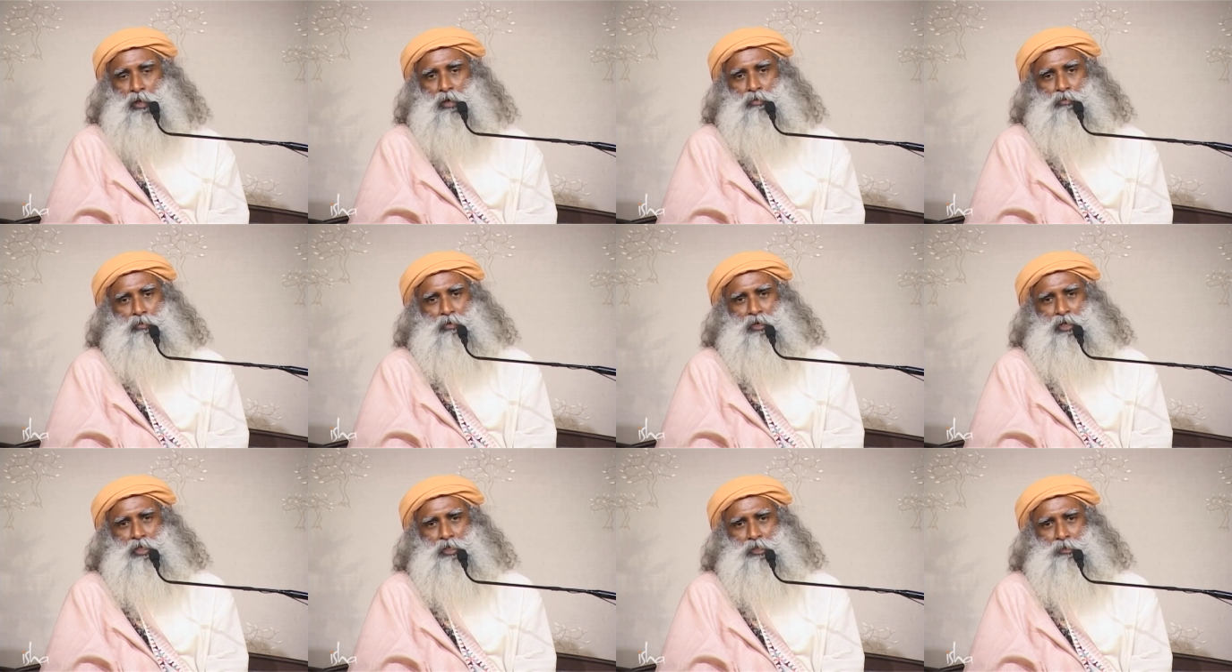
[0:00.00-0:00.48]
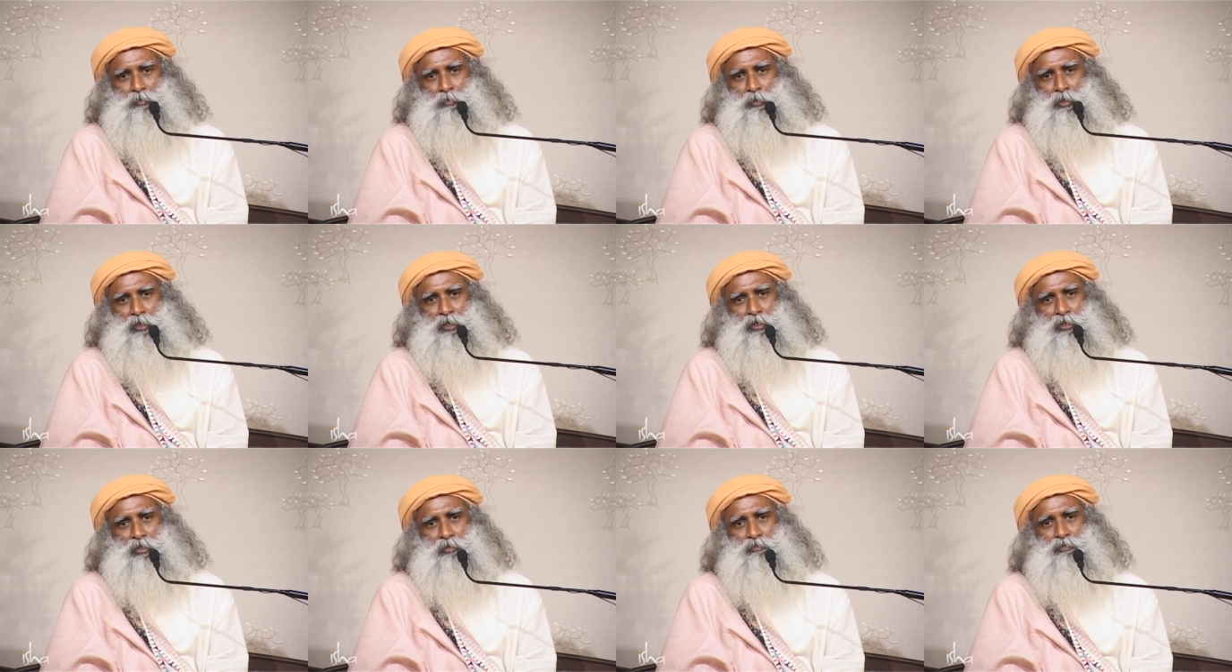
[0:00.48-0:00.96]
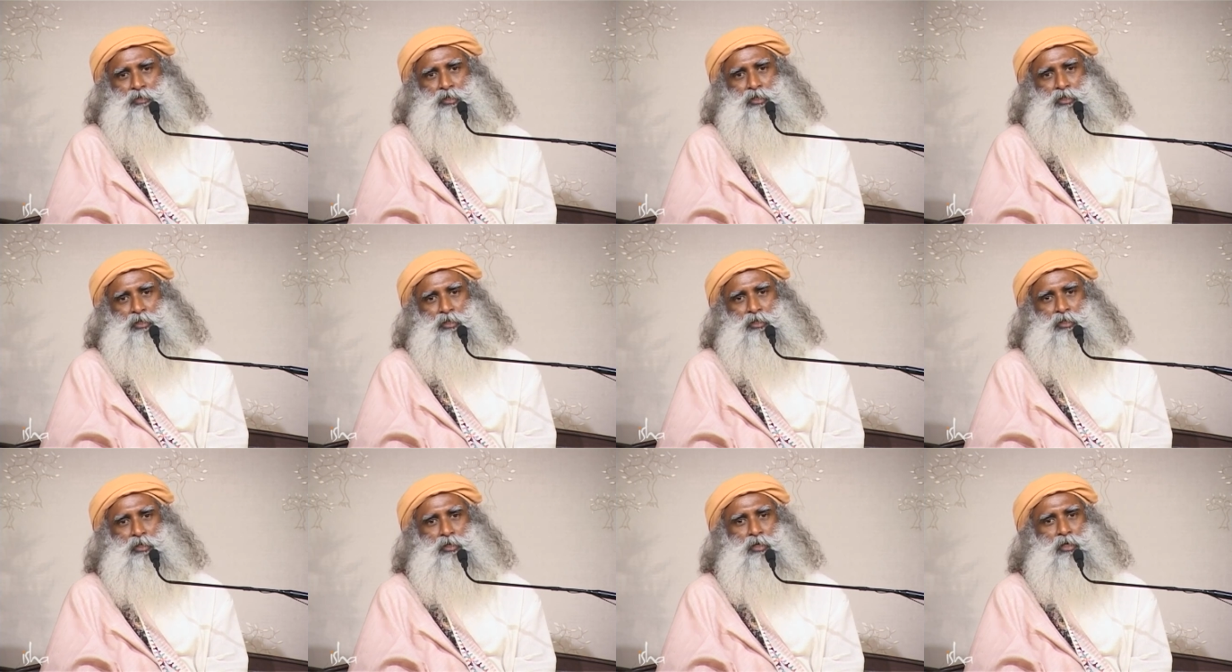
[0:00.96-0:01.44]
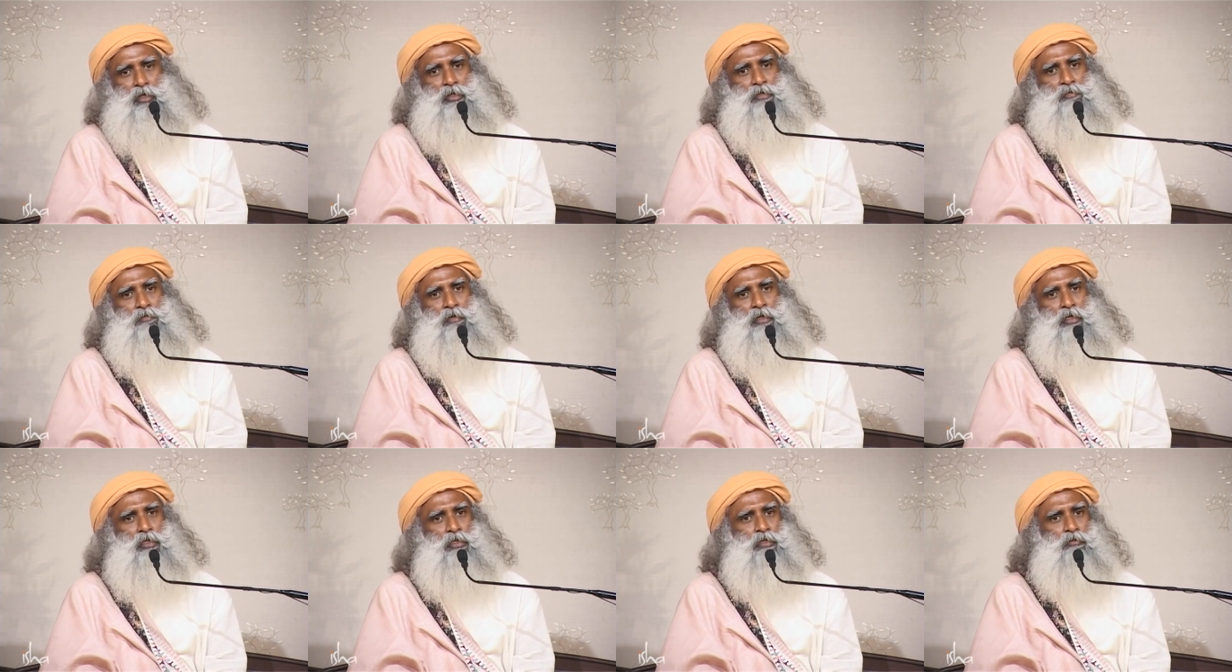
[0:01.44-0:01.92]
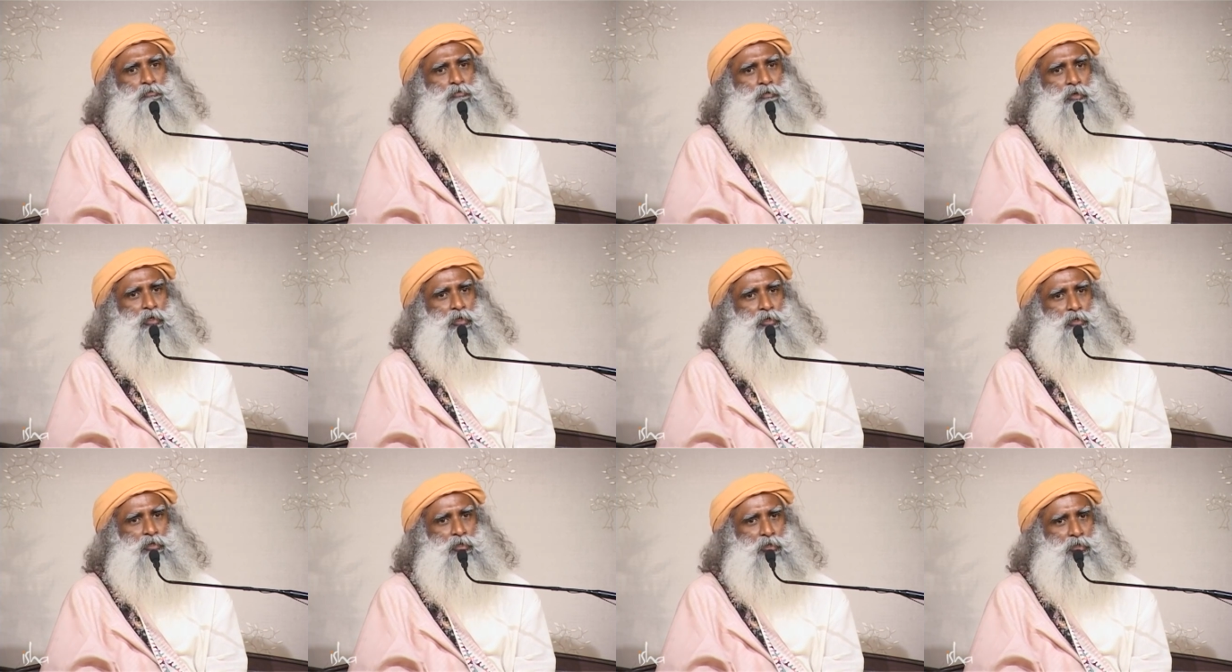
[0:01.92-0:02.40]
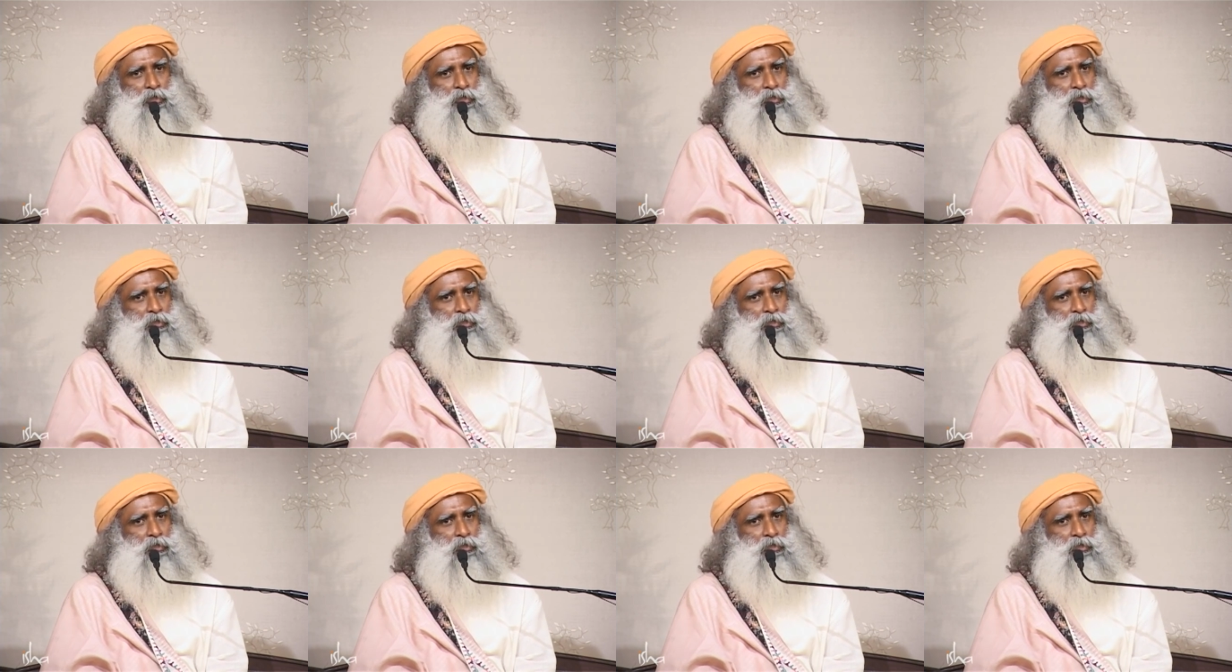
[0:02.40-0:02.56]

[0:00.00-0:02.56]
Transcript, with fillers: Now your experience of sitting here is very different,